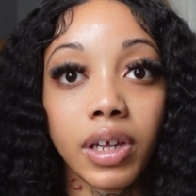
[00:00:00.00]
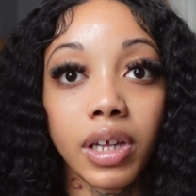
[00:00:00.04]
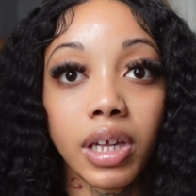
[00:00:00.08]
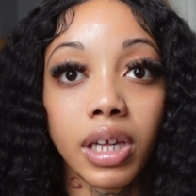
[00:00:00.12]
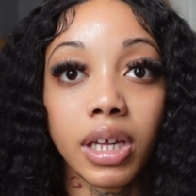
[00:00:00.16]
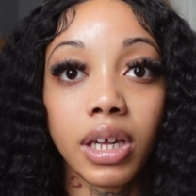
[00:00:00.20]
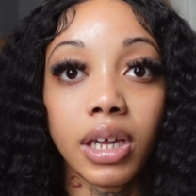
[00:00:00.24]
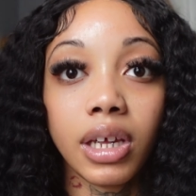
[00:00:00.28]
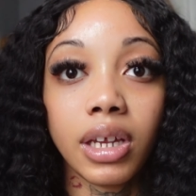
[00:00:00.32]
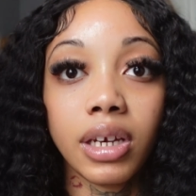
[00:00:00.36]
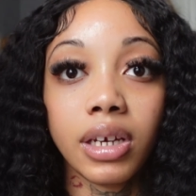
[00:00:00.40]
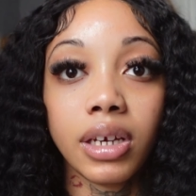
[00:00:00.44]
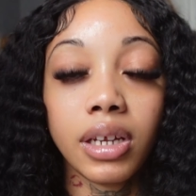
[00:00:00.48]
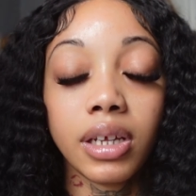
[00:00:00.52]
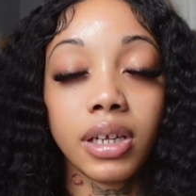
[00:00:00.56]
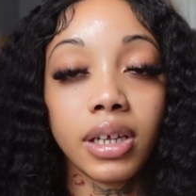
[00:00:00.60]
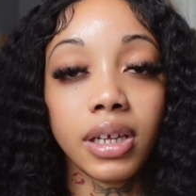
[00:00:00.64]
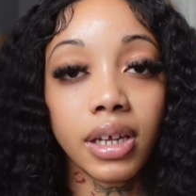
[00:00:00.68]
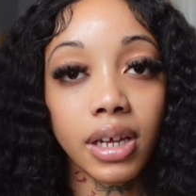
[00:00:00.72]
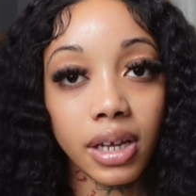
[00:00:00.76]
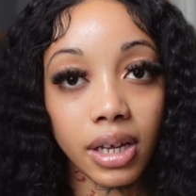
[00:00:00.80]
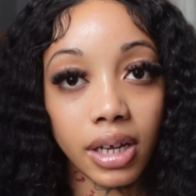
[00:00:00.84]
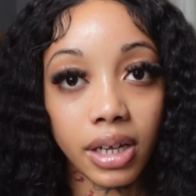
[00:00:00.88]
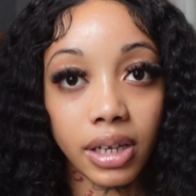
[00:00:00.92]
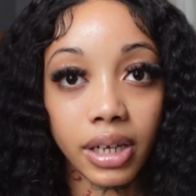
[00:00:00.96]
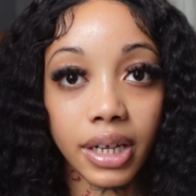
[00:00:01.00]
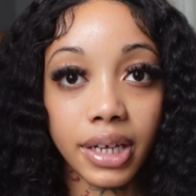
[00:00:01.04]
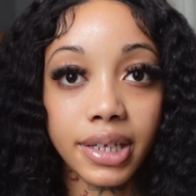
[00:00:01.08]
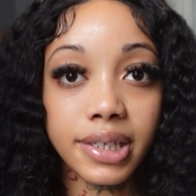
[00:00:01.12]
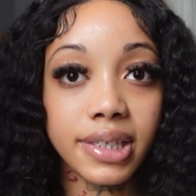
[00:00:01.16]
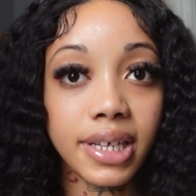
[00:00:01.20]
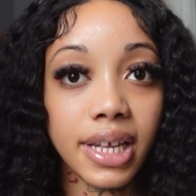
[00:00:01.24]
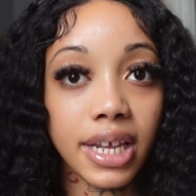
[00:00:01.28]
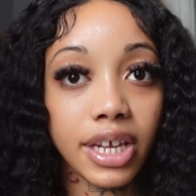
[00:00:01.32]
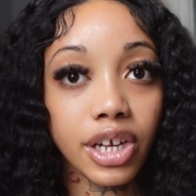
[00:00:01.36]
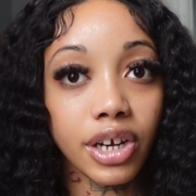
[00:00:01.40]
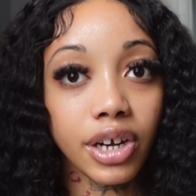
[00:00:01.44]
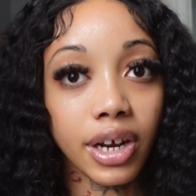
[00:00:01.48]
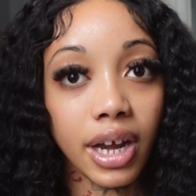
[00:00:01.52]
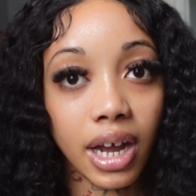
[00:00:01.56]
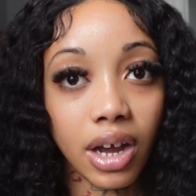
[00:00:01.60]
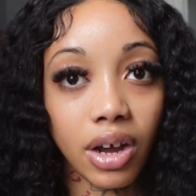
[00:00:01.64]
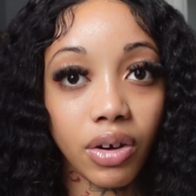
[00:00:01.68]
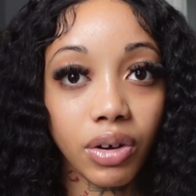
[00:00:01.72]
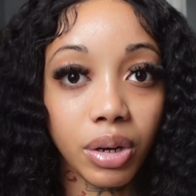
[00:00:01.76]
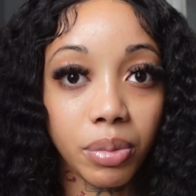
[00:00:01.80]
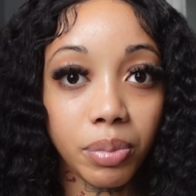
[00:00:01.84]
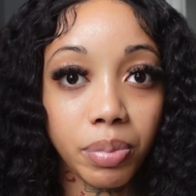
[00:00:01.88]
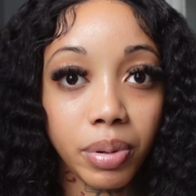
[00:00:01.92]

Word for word: And yeah, let's say you're out in